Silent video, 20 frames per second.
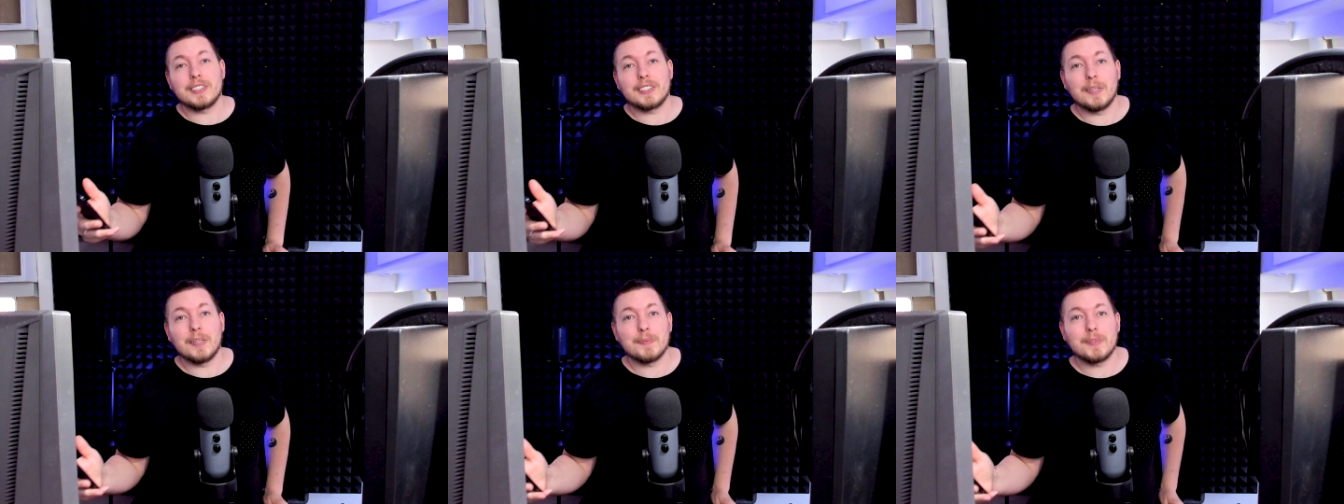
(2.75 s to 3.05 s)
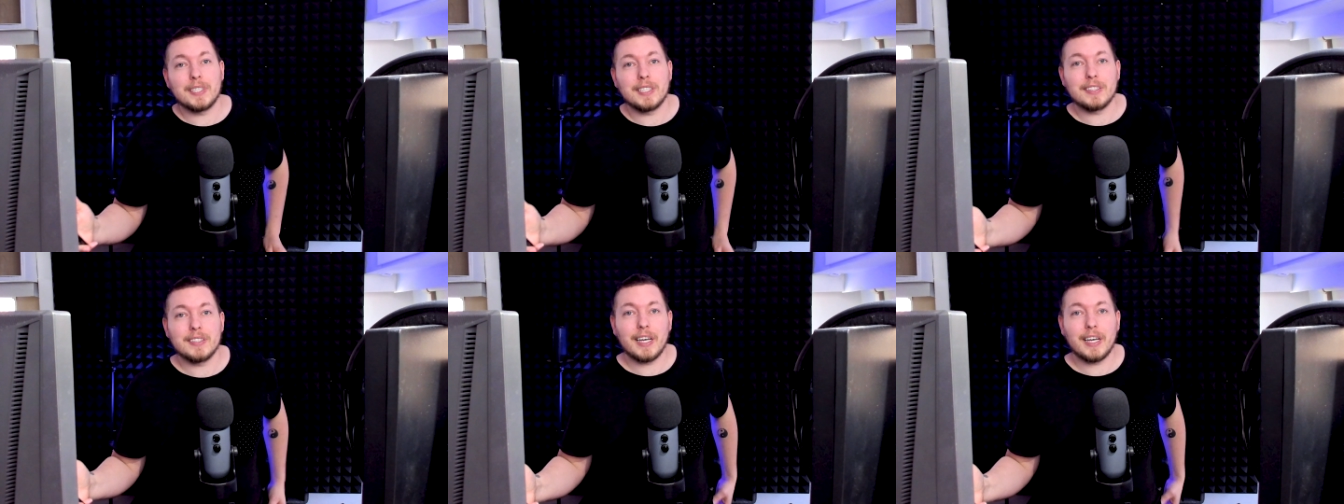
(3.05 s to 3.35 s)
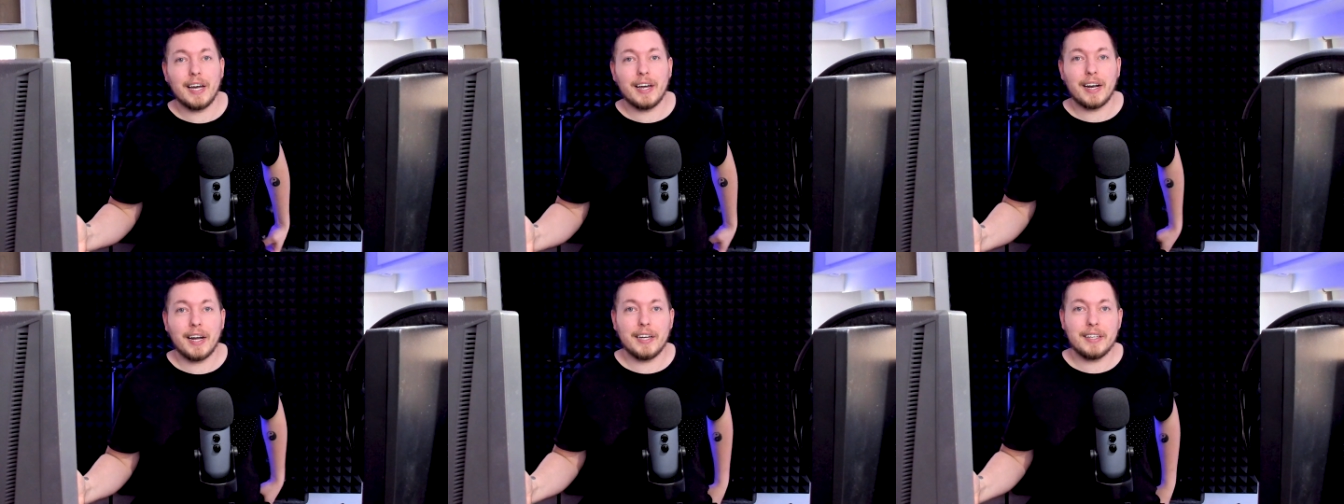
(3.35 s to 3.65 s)
something
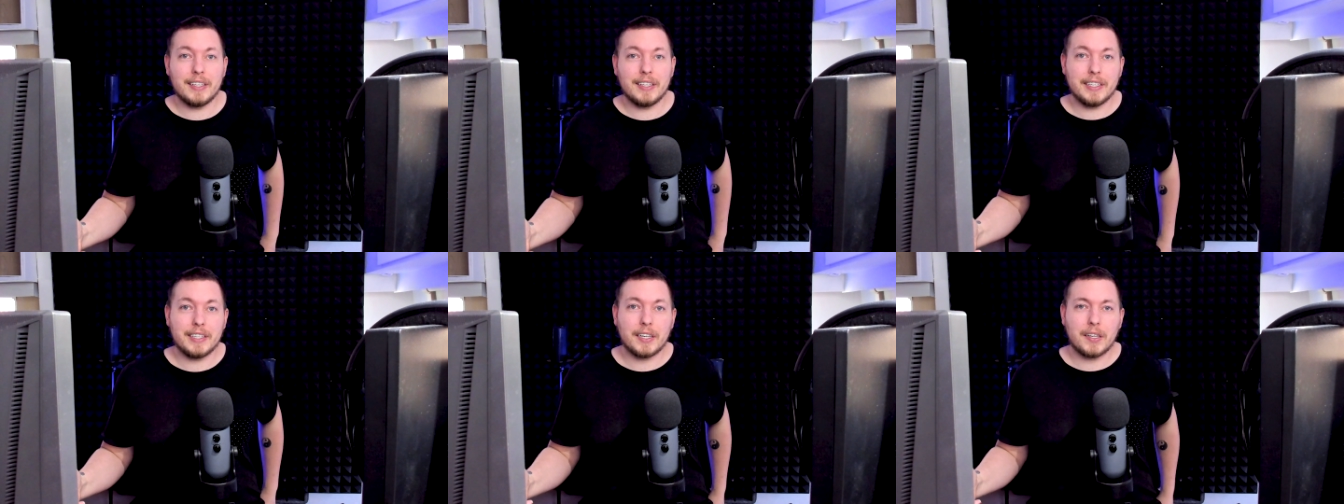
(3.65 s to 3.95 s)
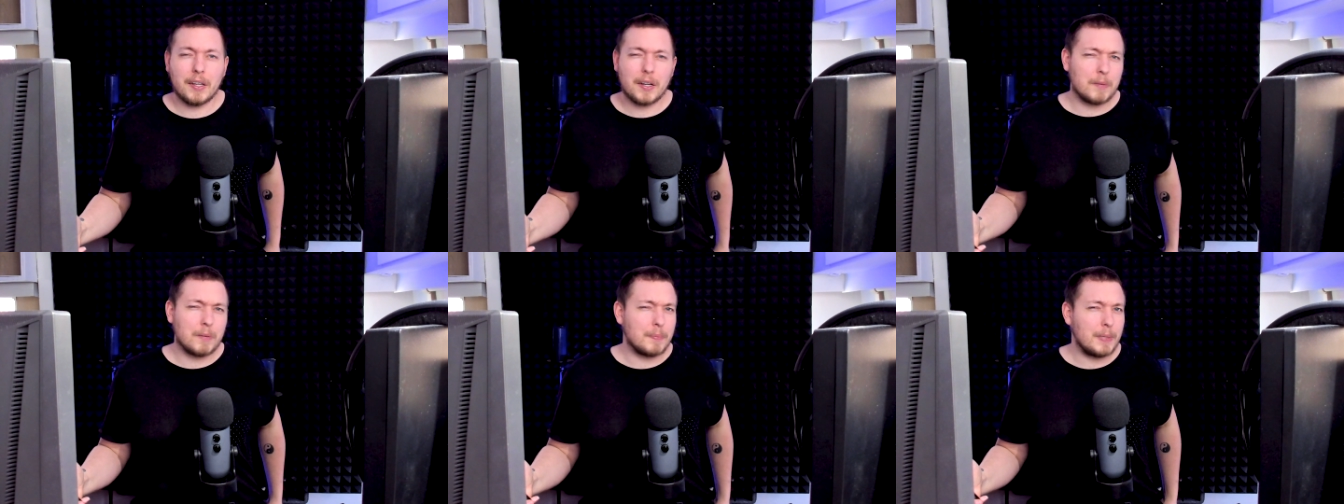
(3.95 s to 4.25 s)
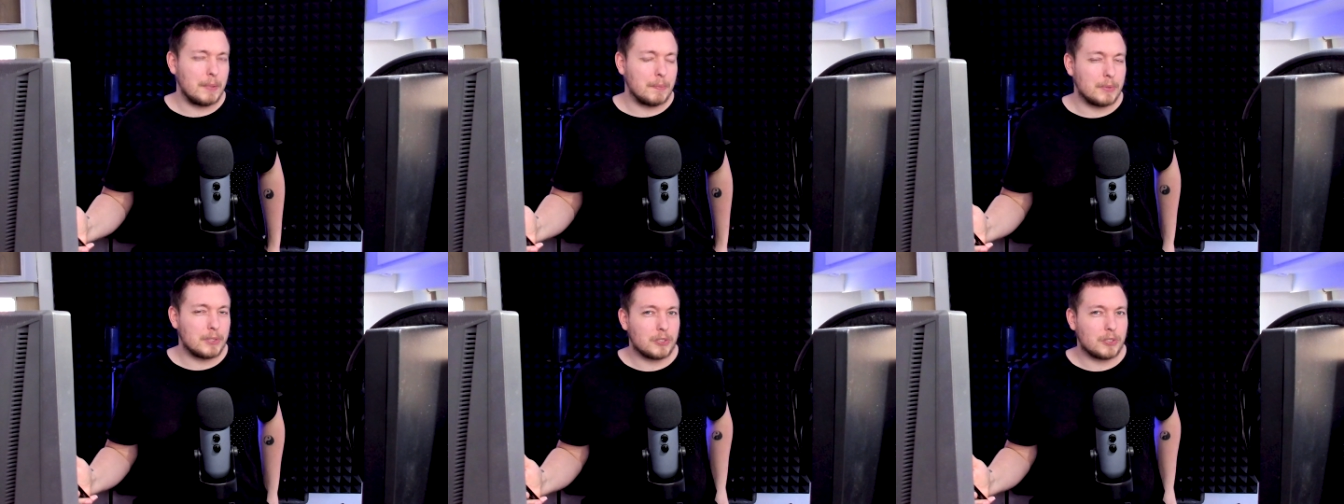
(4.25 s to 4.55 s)
that I think a lot of
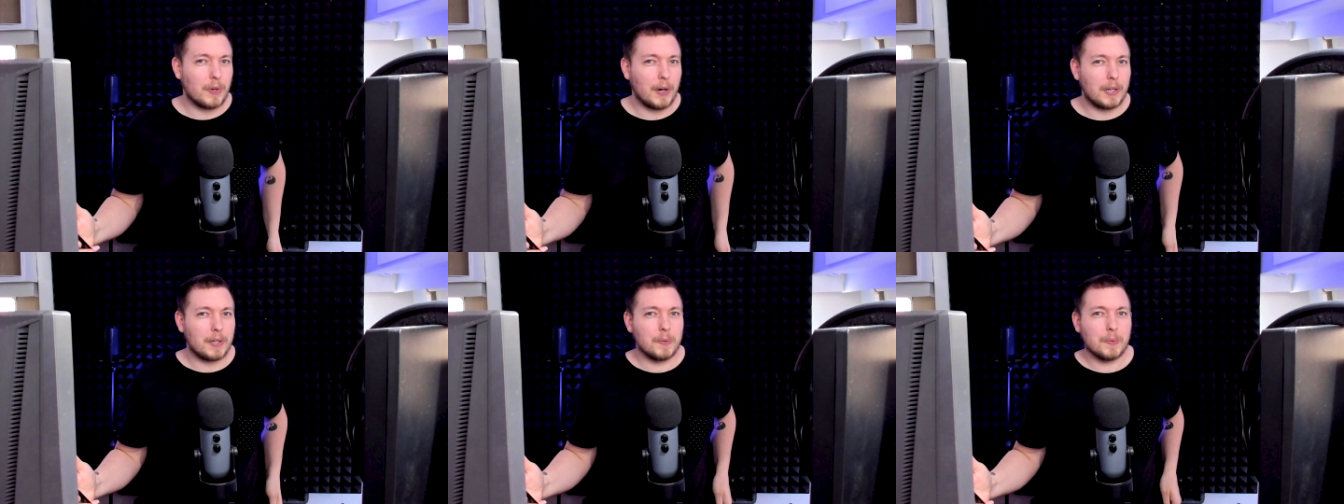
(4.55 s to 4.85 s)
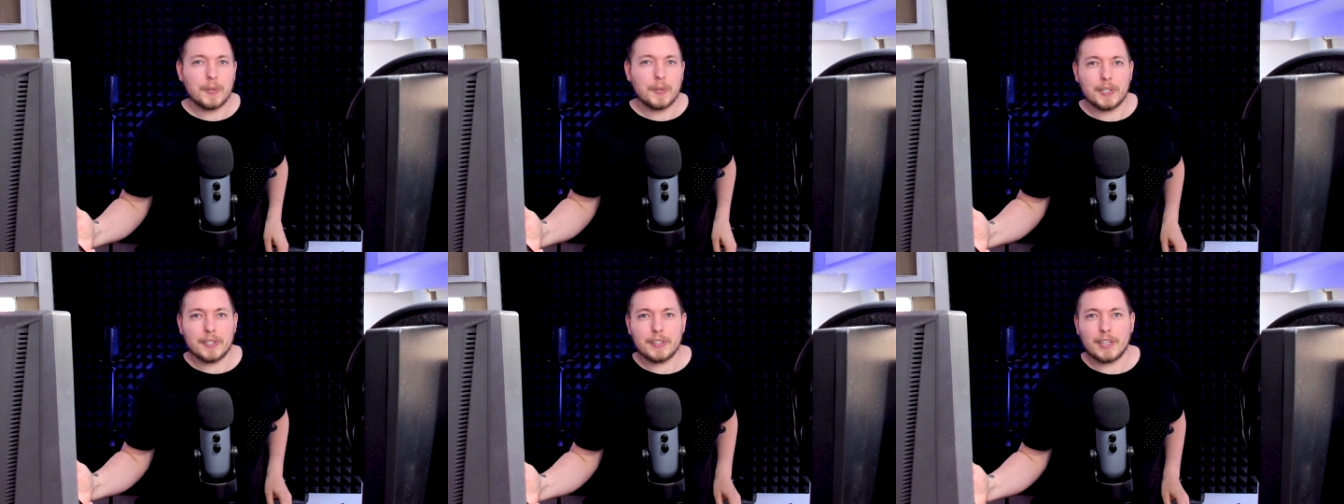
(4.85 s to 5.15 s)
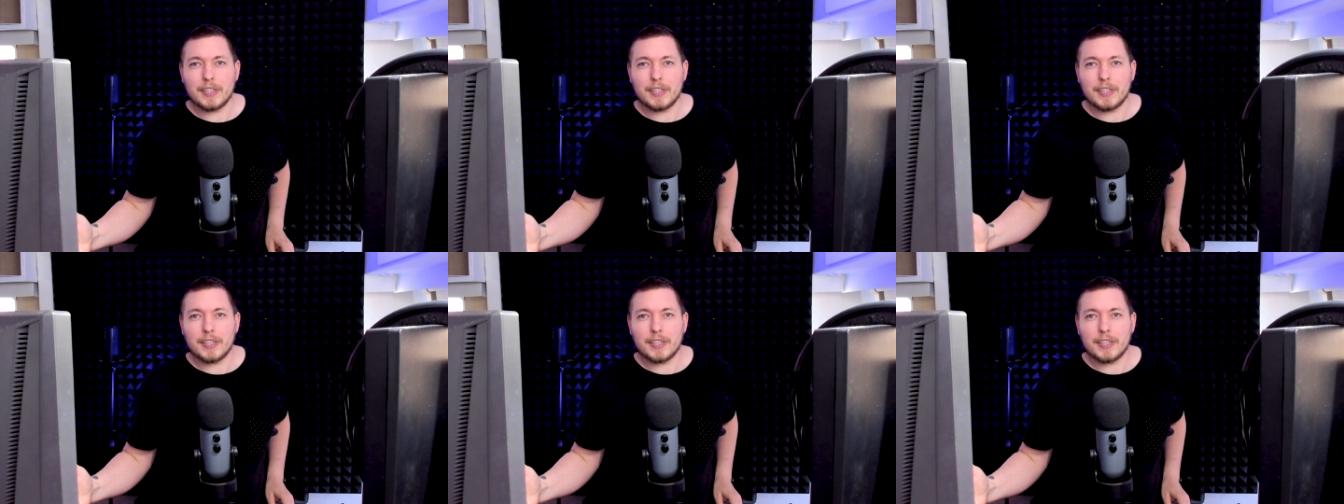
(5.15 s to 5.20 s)
people struggle with.